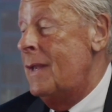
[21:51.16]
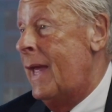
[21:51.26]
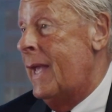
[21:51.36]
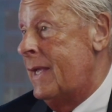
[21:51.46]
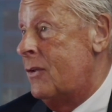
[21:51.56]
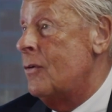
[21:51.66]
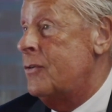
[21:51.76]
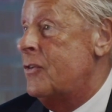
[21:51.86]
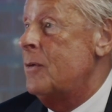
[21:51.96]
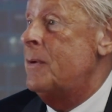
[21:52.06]
laying it off
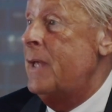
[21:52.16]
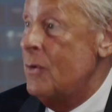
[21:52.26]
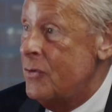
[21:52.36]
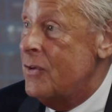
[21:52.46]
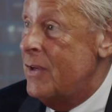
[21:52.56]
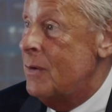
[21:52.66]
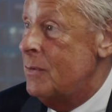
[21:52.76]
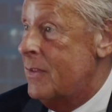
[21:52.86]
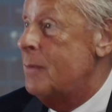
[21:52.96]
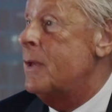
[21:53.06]
to somebody else to deal
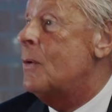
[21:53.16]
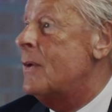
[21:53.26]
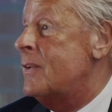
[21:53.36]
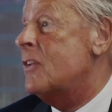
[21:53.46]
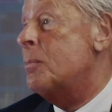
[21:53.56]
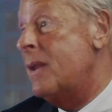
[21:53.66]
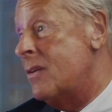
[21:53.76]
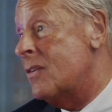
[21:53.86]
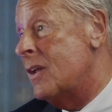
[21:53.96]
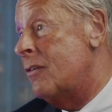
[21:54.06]
with can be quite
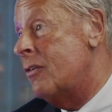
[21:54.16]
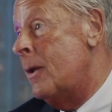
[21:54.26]
expensive.